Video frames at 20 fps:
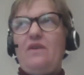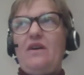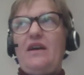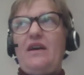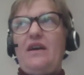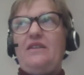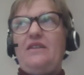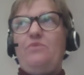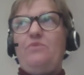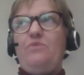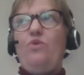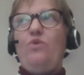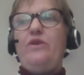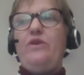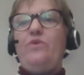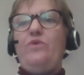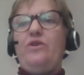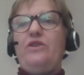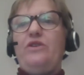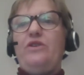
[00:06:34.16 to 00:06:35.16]
at the
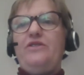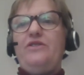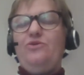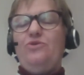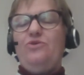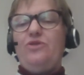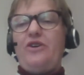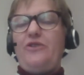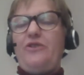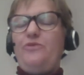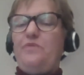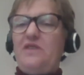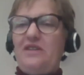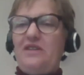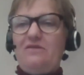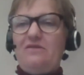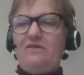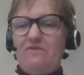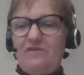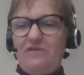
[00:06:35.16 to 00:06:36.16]
point where I thought I'd
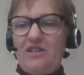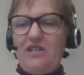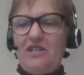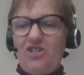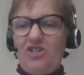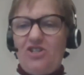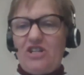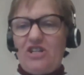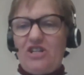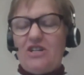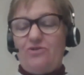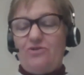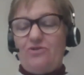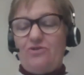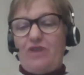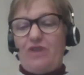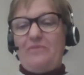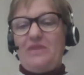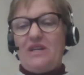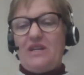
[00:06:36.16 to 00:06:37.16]
be finishing it and
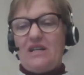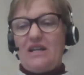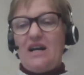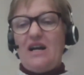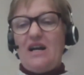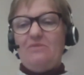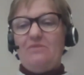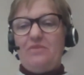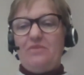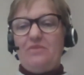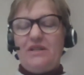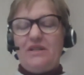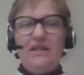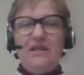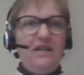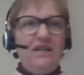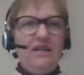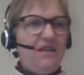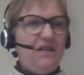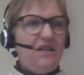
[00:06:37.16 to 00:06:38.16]
wrapping it up. But
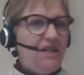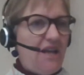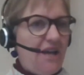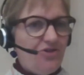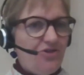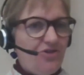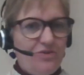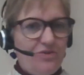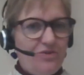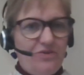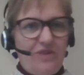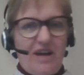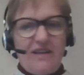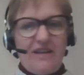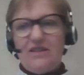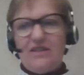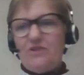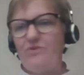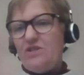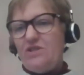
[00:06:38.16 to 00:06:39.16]
in actual fact,
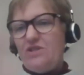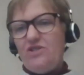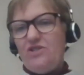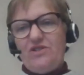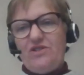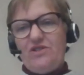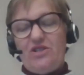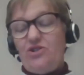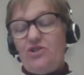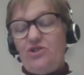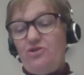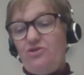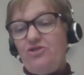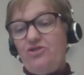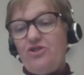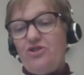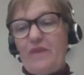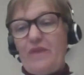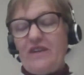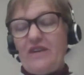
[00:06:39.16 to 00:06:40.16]
there was just a huge
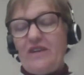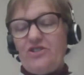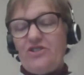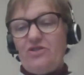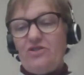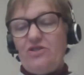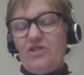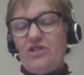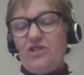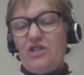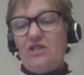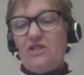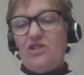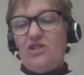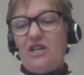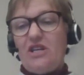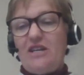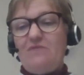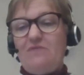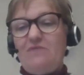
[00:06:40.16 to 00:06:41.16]
amount to
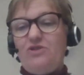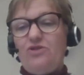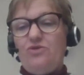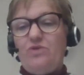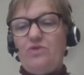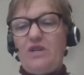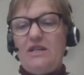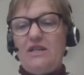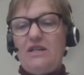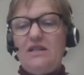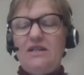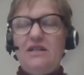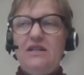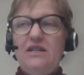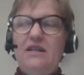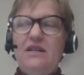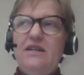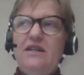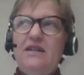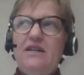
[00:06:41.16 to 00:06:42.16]
keep doing.
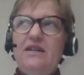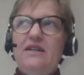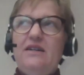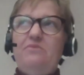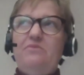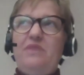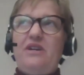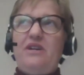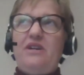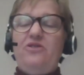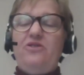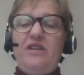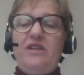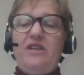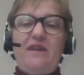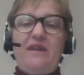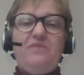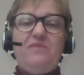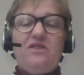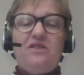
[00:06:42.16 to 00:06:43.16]
But on the
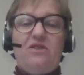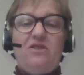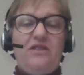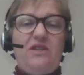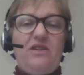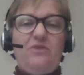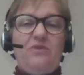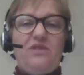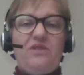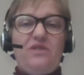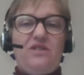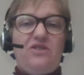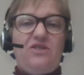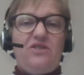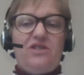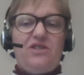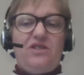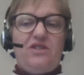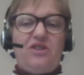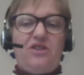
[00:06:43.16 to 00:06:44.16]
upside, there was
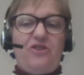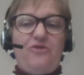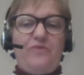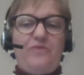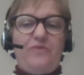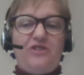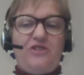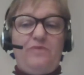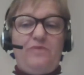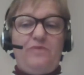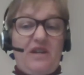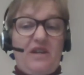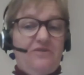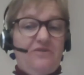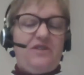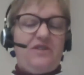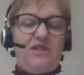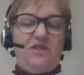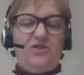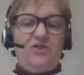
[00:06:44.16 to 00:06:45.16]
just so much
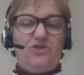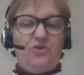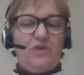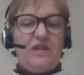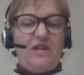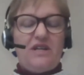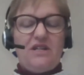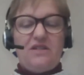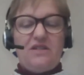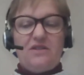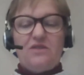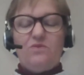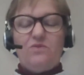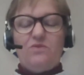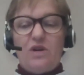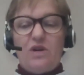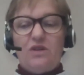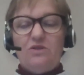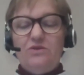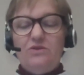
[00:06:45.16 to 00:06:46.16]
benefit in doing it as
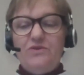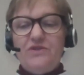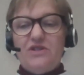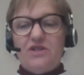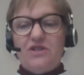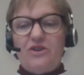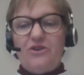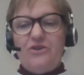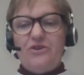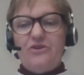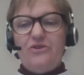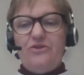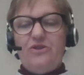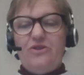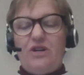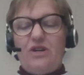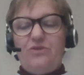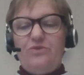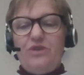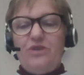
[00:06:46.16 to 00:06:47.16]
well. So
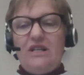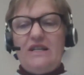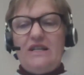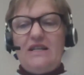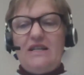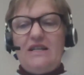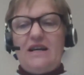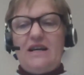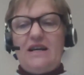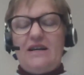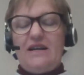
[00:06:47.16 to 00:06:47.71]
I really